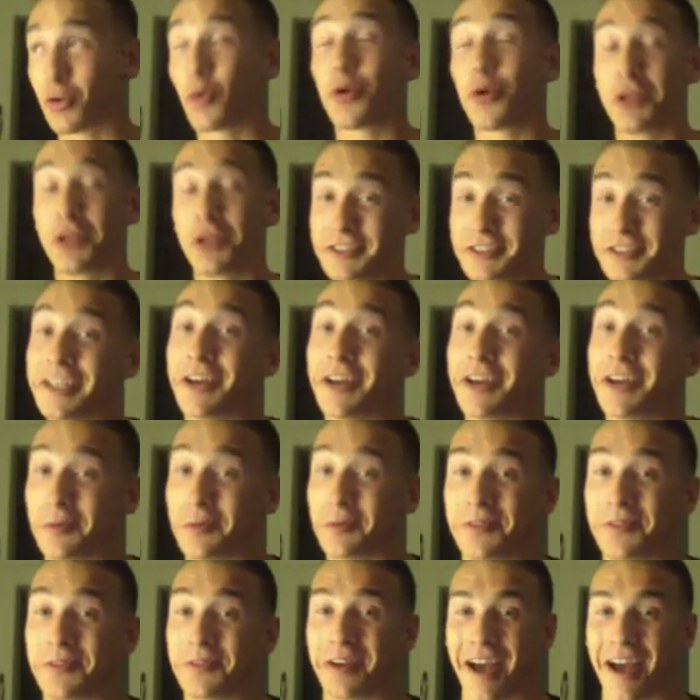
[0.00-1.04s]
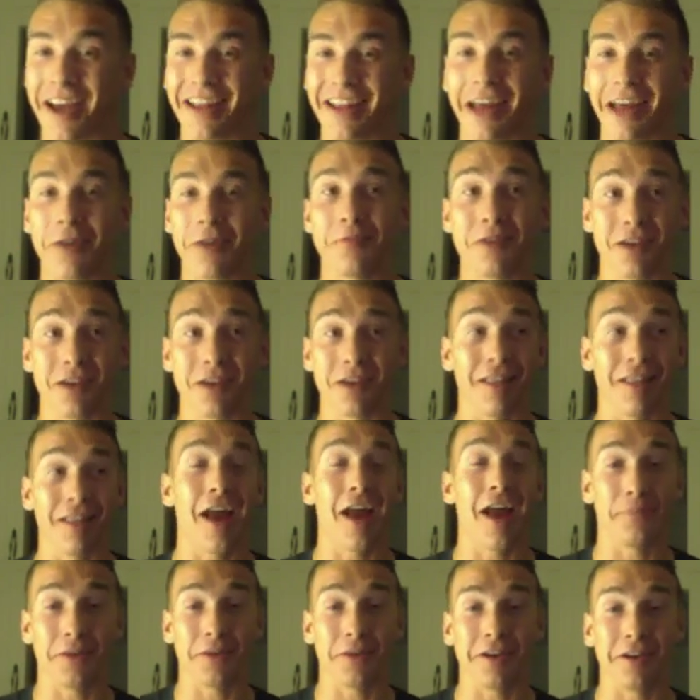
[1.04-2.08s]
Considerably, right? That would be a lot
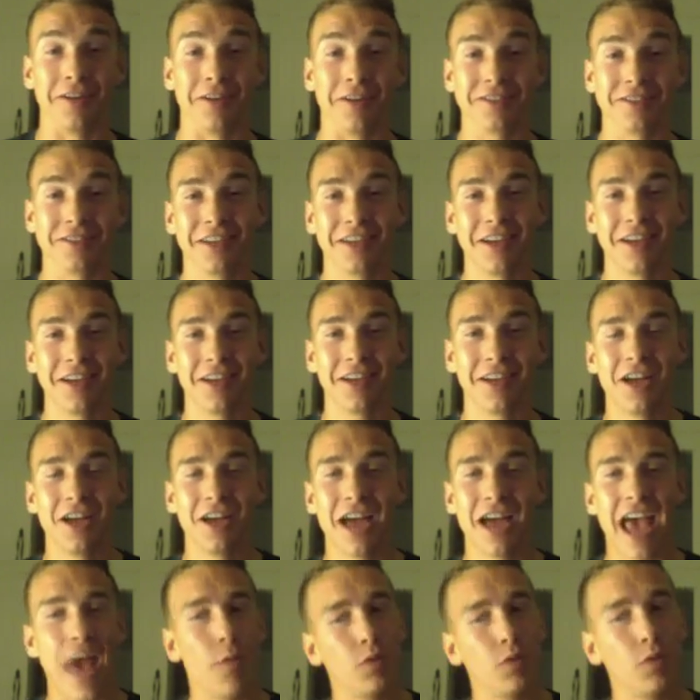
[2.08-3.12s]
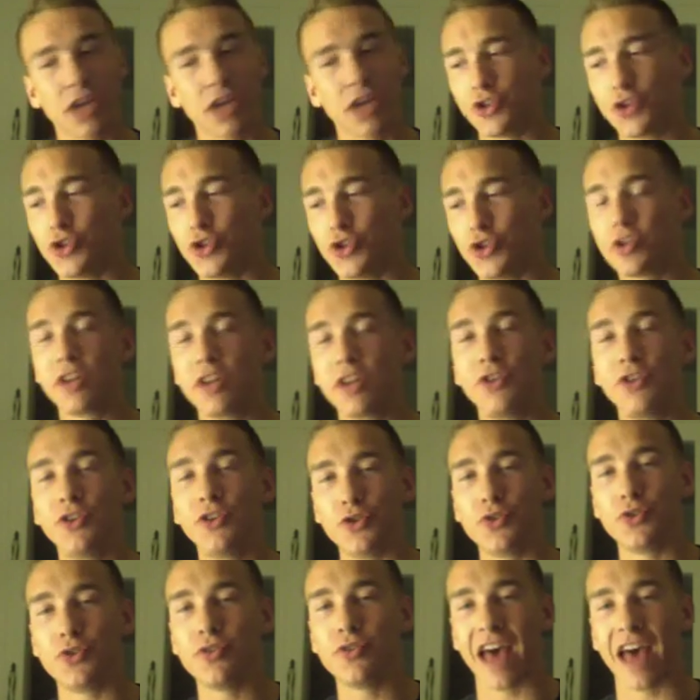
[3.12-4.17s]
of bills. And we're telling you, you can
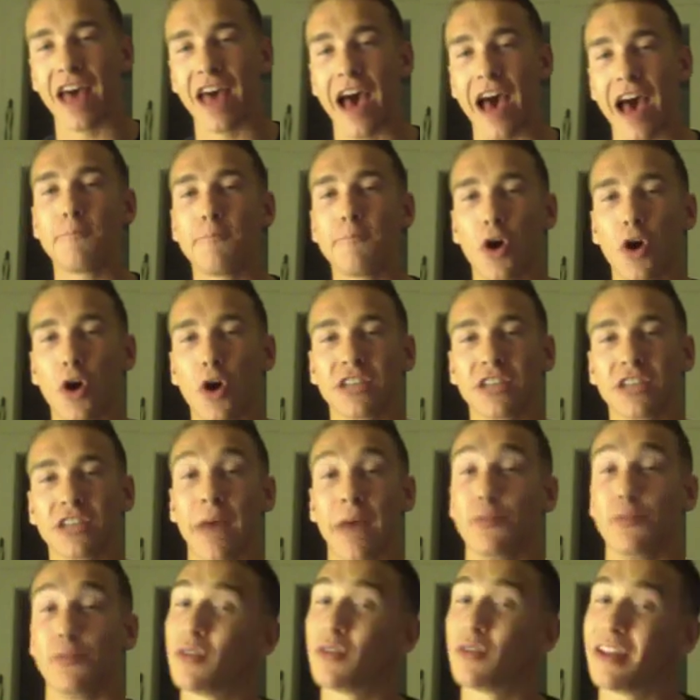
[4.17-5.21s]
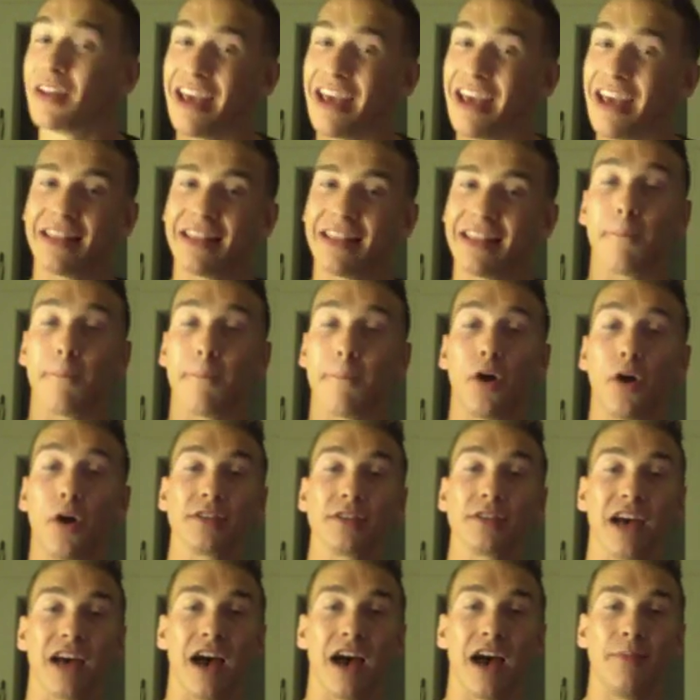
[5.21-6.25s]
do that part-time. You can hit that
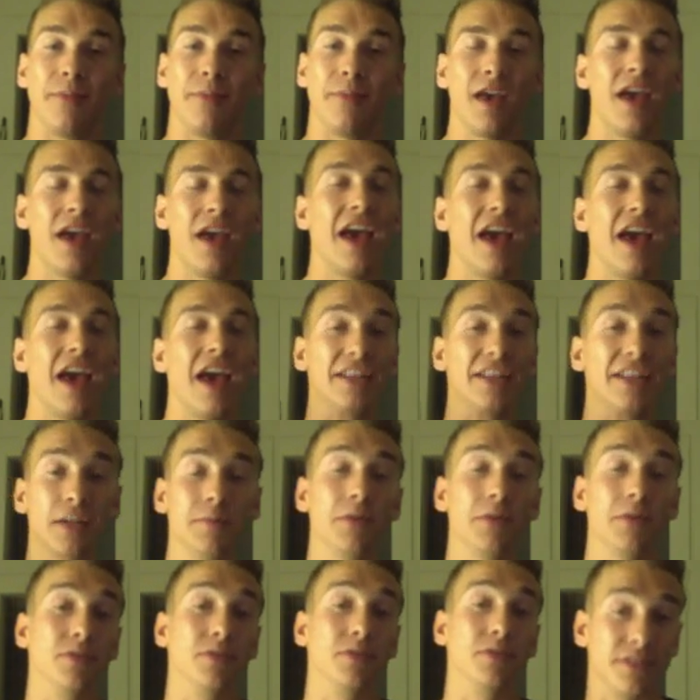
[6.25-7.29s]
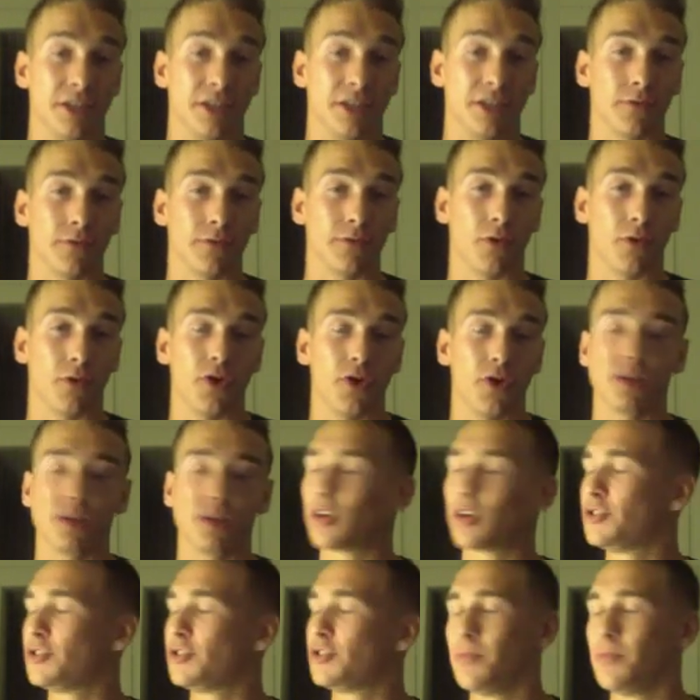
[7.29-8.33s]
part-time, and that's going to be residual for you as
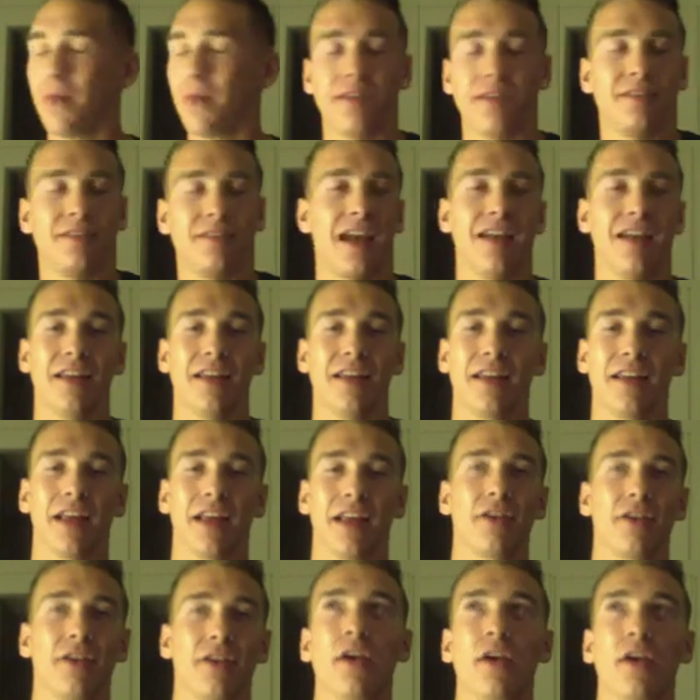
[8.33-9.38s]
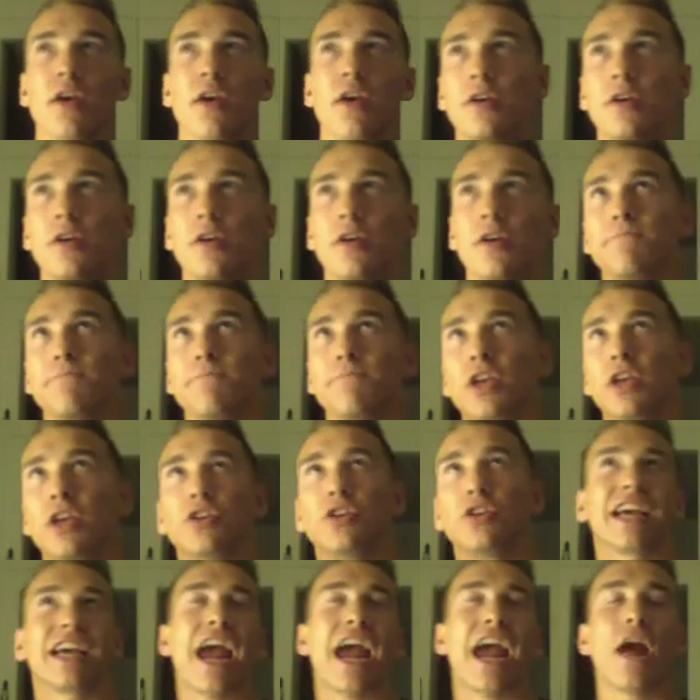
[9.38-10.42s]
long as you maintain it. Like, you know, it's
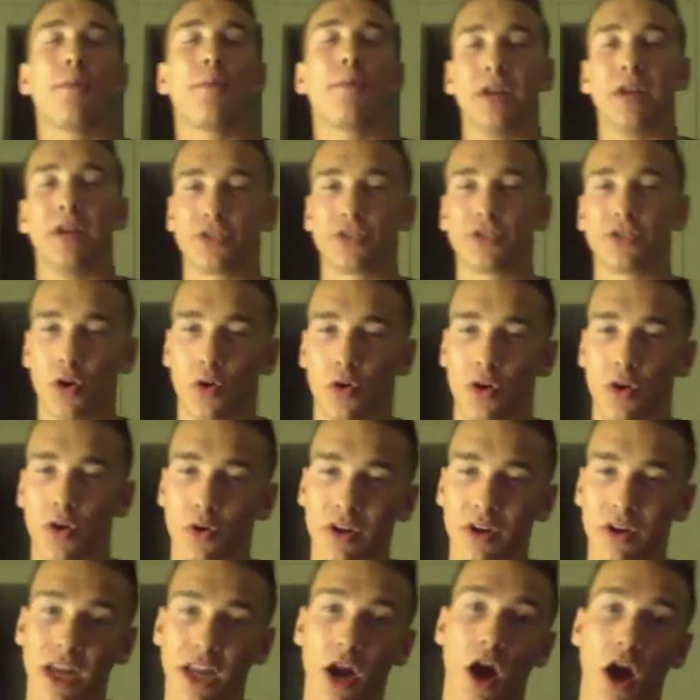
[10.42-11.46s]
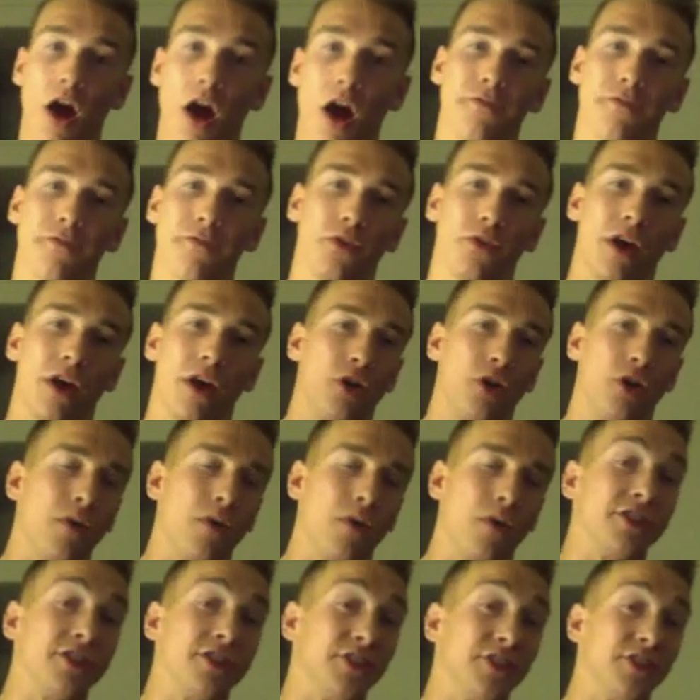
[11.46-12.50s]
like an airplane. So in order to get off the ground or a
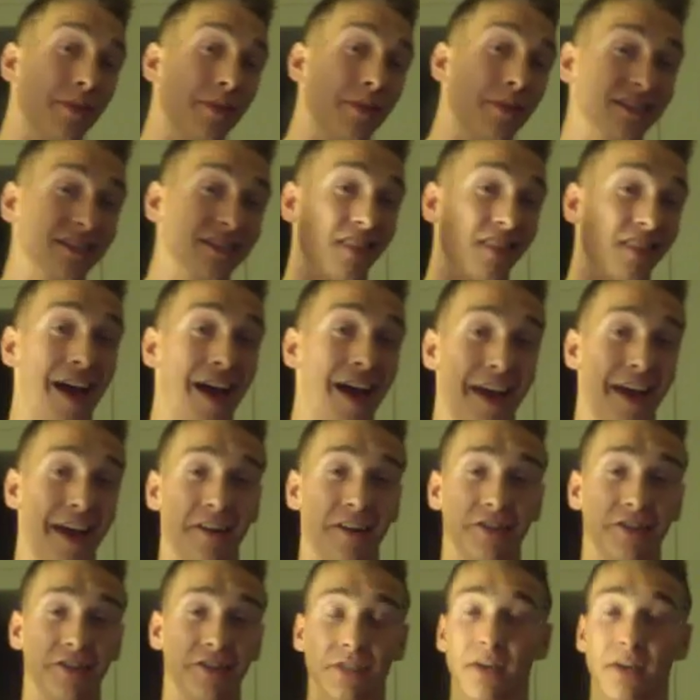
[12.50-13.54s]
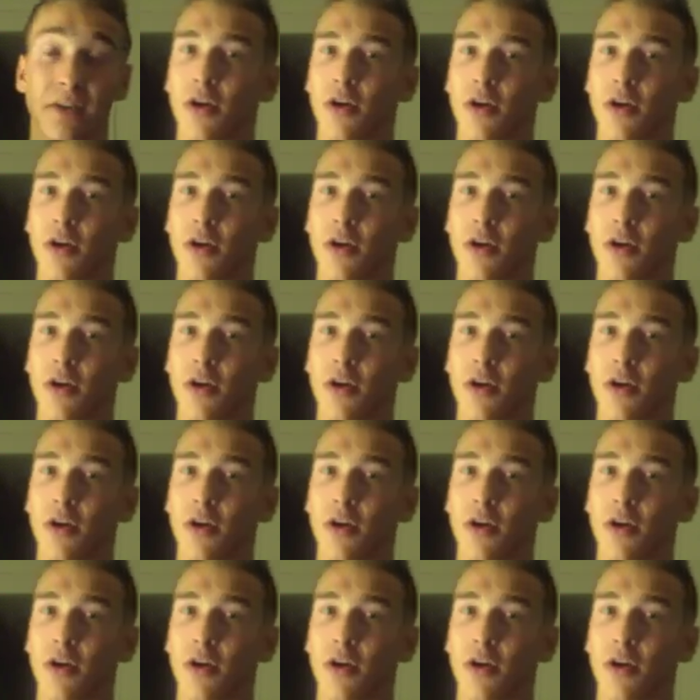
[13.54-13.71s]
rocket ship, it takes a lot of energy, right?